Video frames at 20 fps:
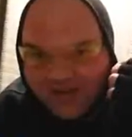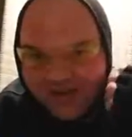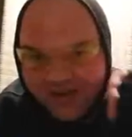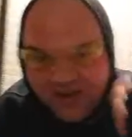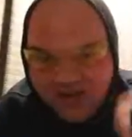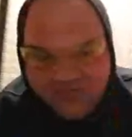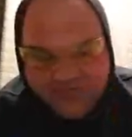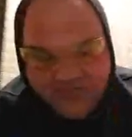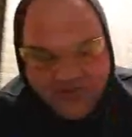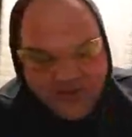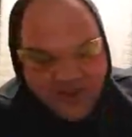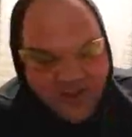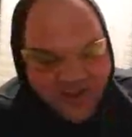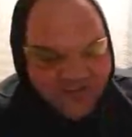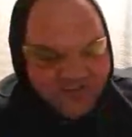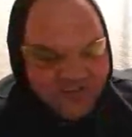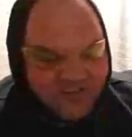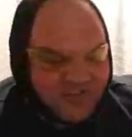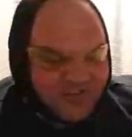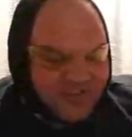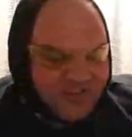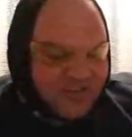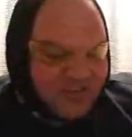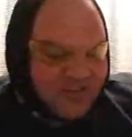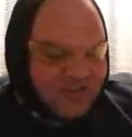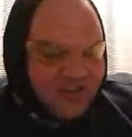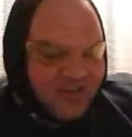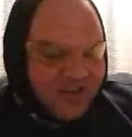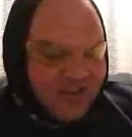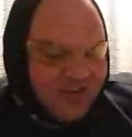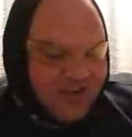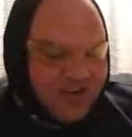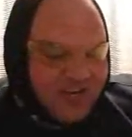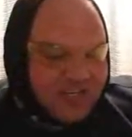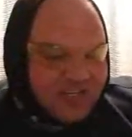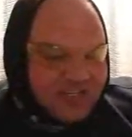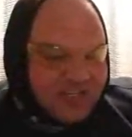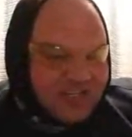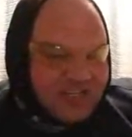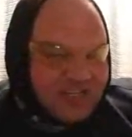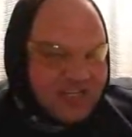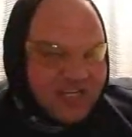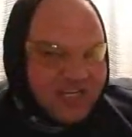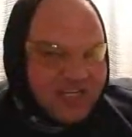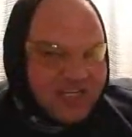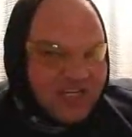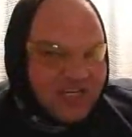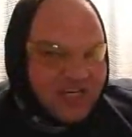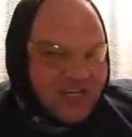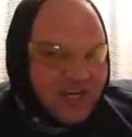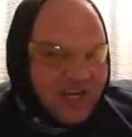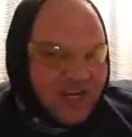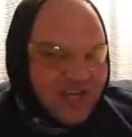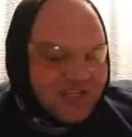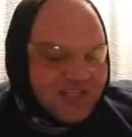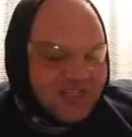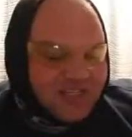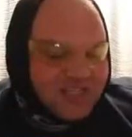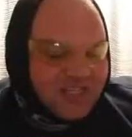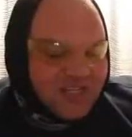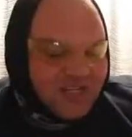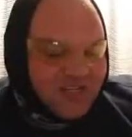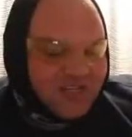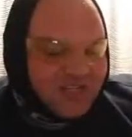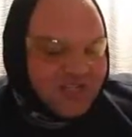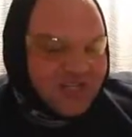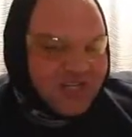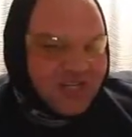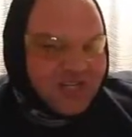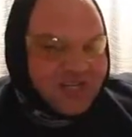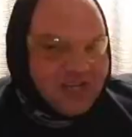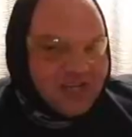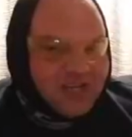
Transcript: Clover on and clean your glasses